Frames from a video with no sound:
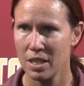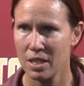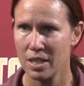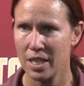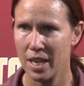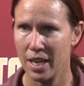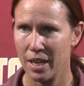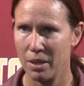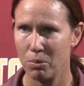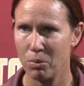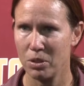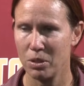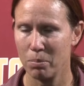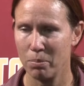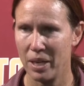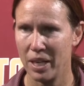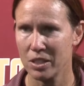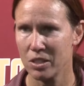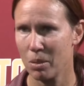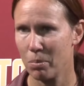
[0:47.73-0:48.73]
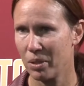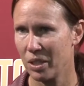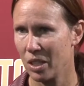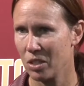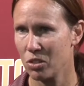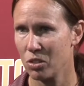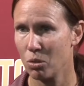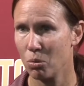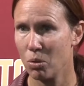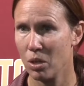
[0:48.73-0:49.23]
that when their back's up
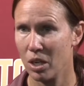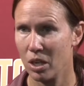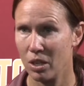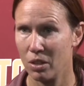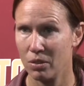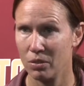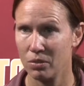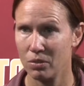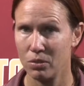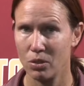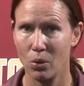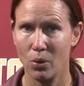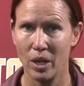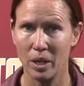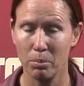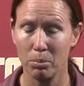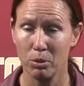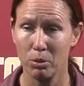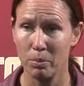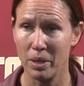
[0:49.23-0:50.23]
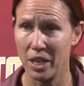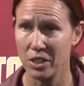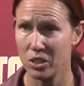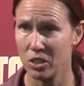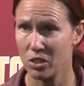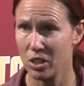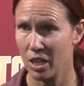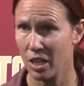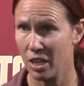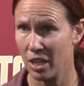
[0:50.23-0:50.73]
against the wall, know how to pull
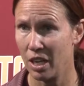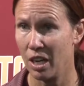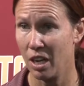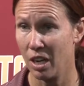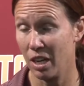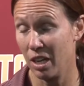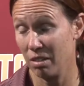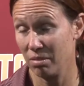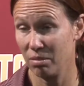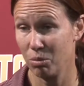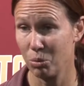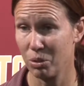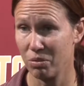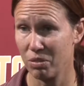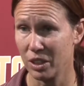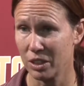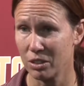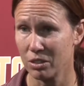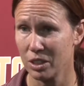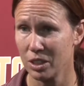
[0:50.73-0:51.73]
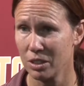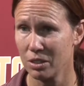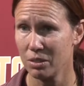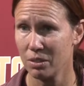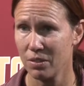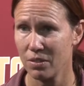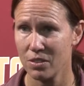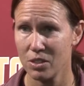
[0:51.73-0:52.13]
matches out with victories.